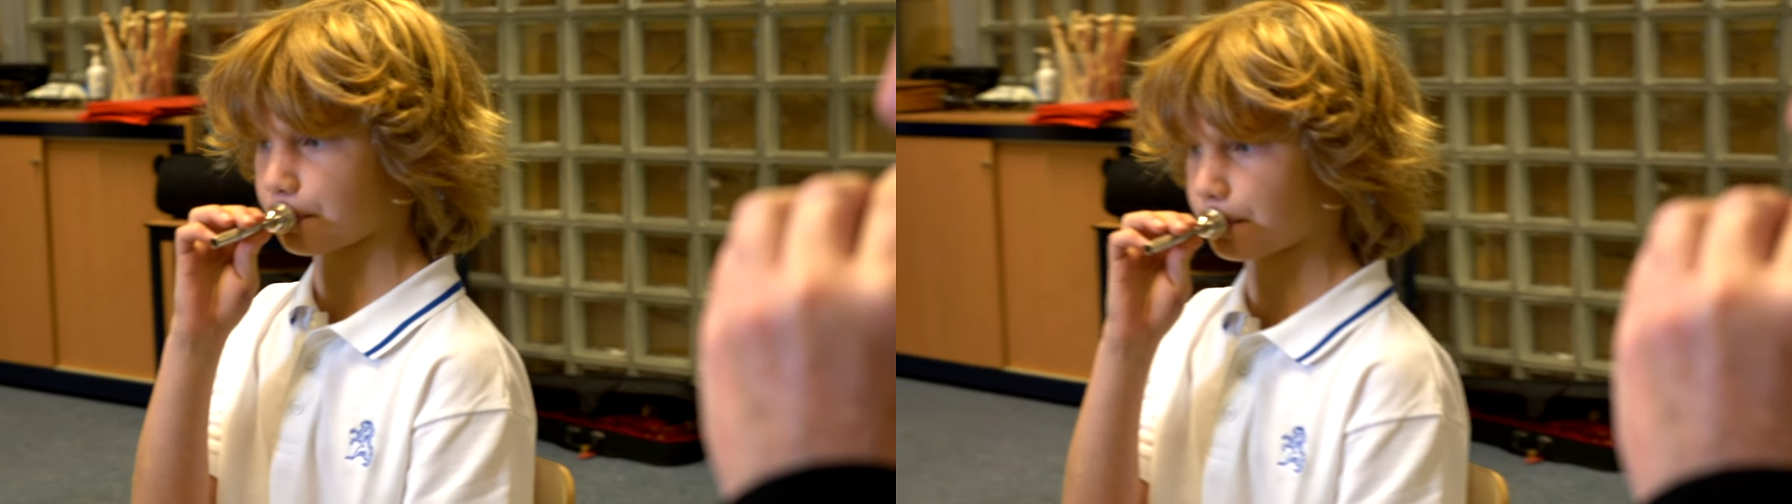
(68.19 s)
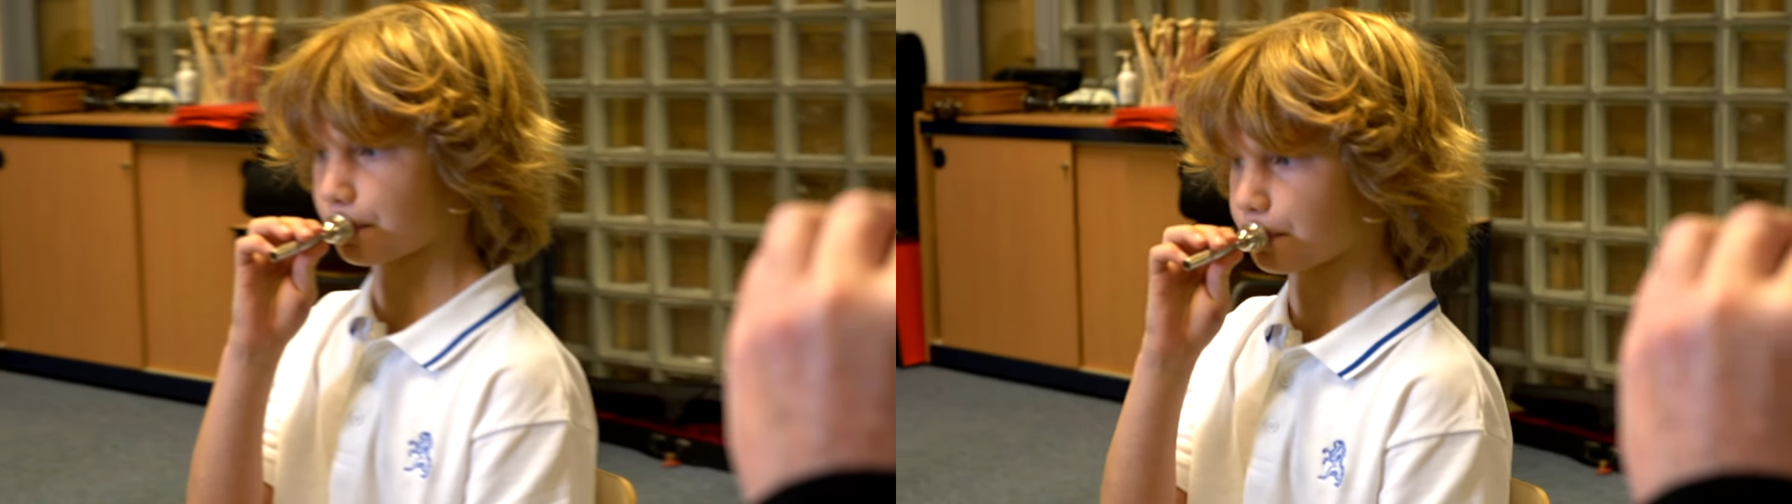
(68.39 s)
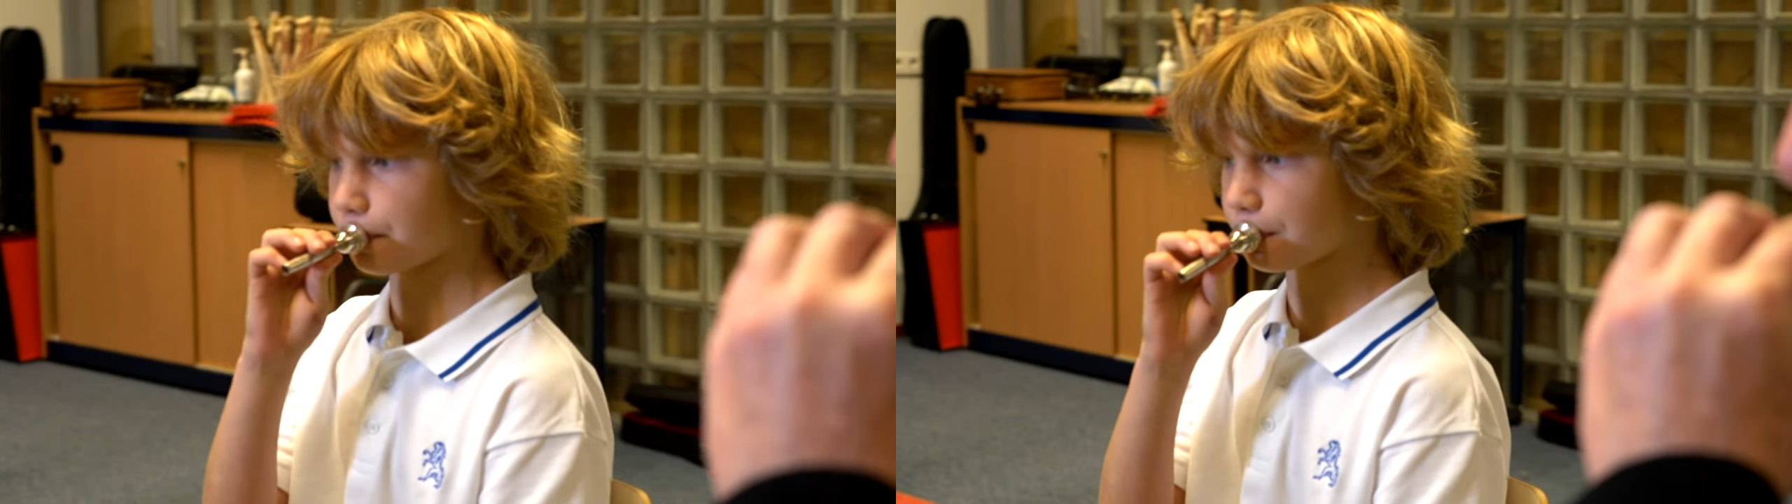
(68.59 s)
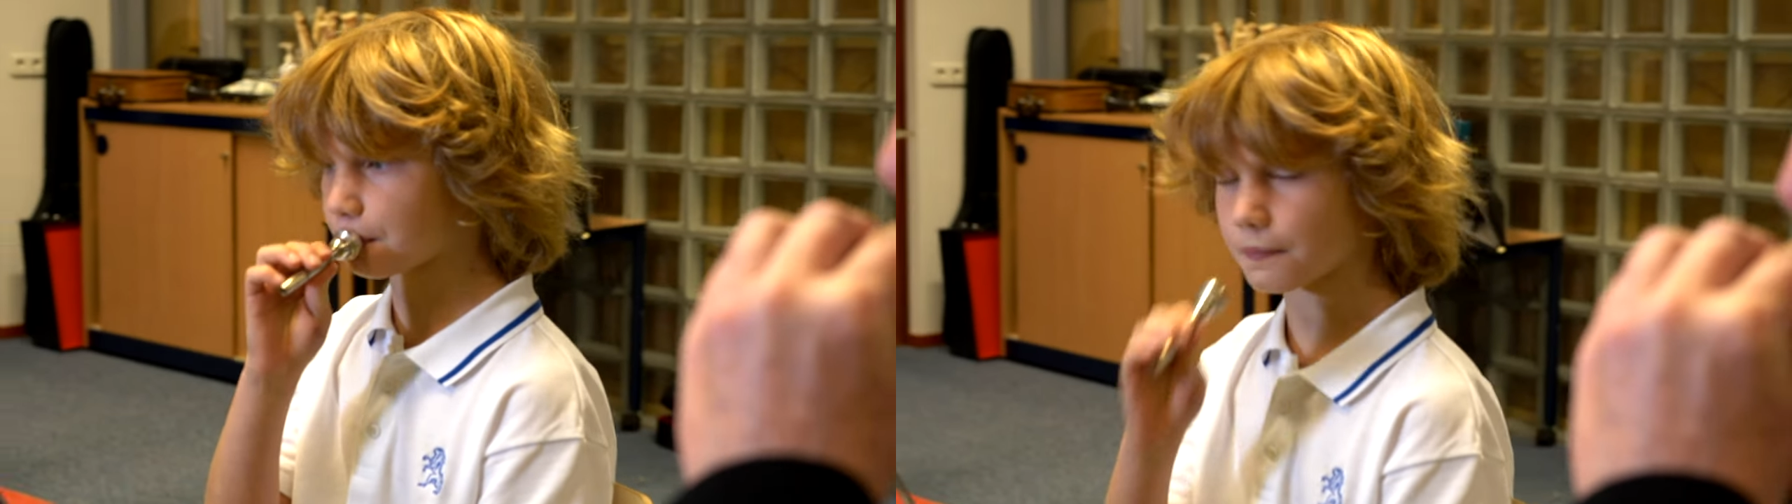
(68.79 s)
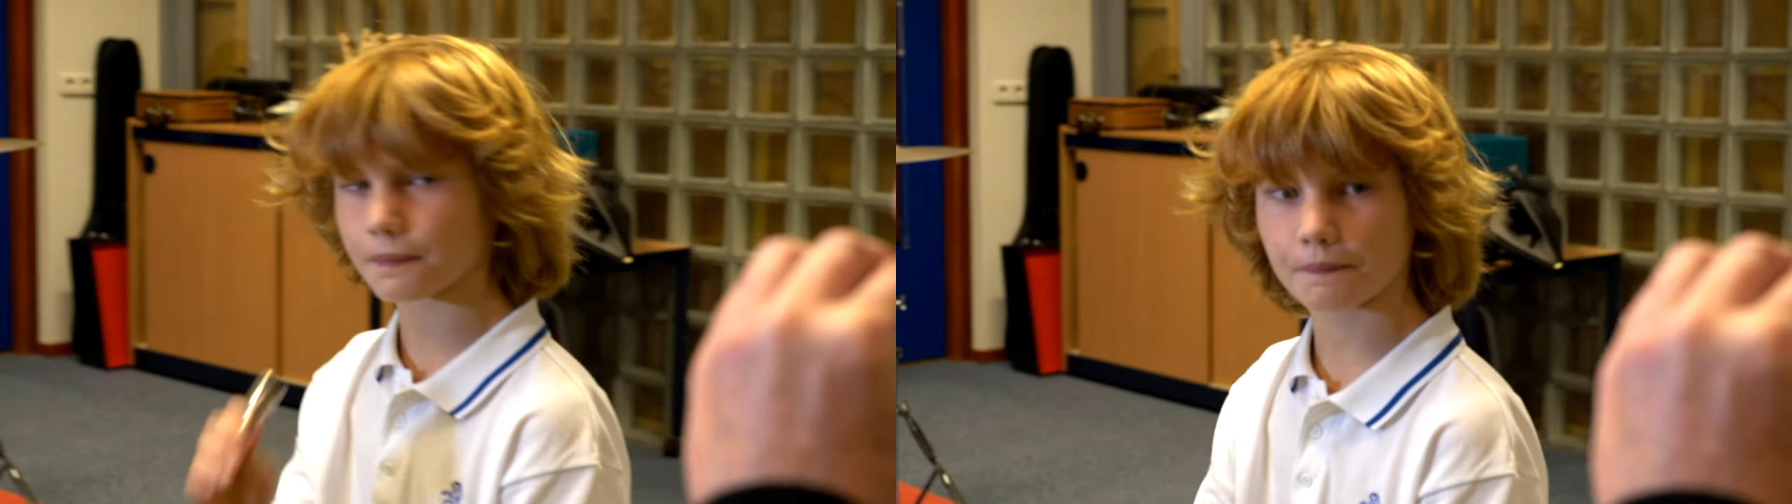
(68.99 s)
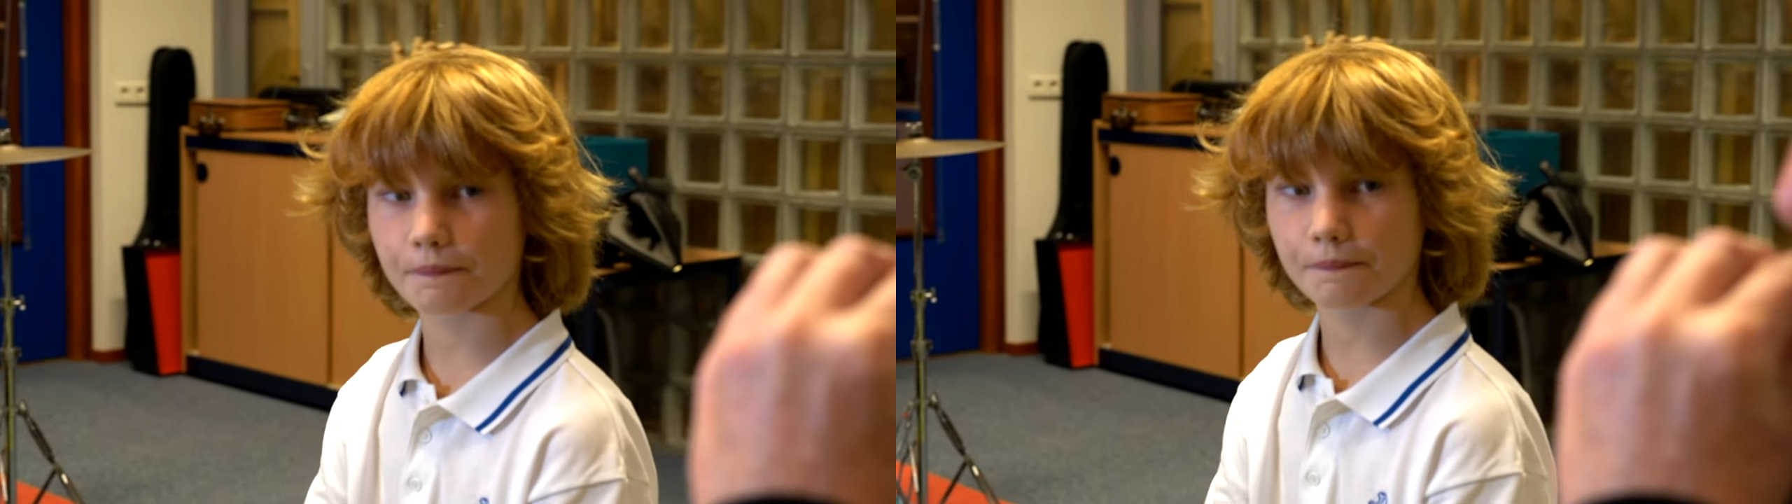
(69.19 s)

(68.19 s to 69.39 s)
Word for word: warm up, and then